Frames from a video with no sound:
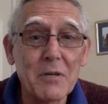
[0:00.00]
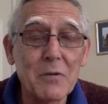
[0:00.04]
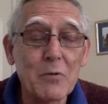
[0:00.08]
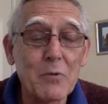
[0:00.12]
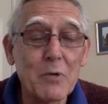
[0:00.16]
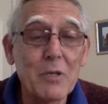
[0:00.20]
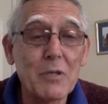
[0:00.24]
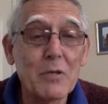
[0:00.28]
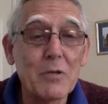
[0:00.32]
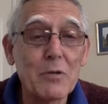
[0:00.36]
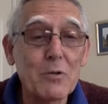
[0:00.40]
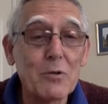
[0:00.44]

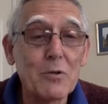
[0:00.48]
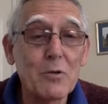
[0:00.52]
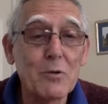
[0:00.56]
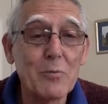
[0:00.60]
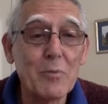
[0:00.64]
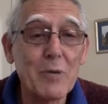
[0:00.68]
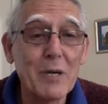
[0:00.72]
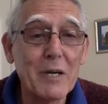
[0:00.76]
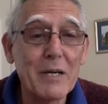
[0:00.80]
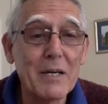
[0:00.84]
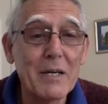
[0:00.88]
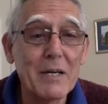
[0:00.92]
whether good or
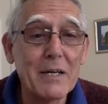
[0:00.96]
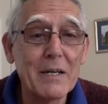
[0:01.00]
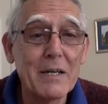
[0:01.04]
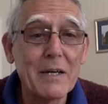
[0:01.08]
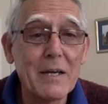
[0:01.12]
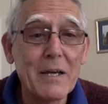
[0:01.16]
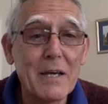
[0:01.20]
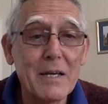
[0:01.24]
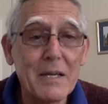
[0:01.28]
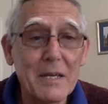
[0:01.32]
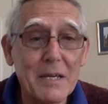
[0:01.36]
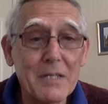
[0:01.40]
bad.
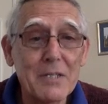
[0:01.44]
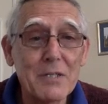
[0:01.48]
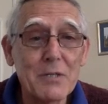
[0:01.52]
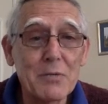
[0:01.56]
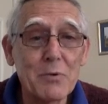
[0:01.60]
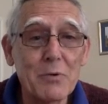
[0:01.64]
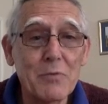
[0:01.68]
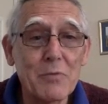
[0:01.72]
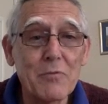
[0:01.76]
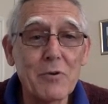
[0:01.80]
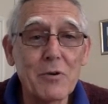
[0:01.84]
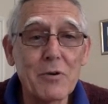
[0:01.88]
Yes,
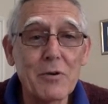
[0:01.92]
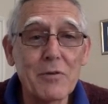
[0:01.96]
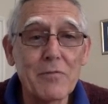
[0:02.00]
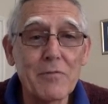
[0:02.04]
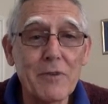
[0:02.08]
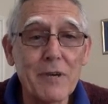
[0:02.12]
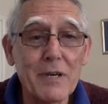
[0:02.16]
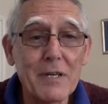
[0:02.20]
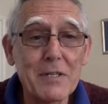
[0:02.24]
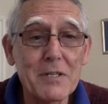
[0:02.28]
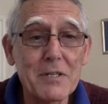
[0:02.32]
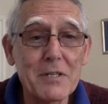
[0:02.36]
we've got to
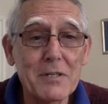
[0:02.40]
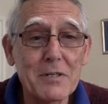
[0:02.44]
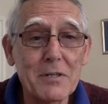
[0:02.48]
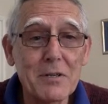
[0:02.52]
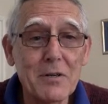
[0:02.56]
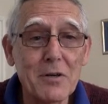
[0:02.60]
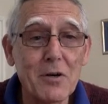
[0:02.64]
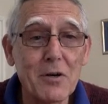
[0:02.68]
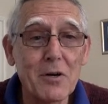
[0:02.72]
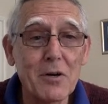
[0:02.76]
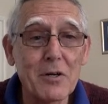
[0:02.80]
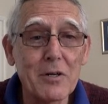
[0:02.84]
face
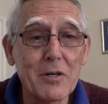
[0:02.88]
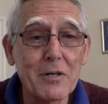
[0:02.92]
God.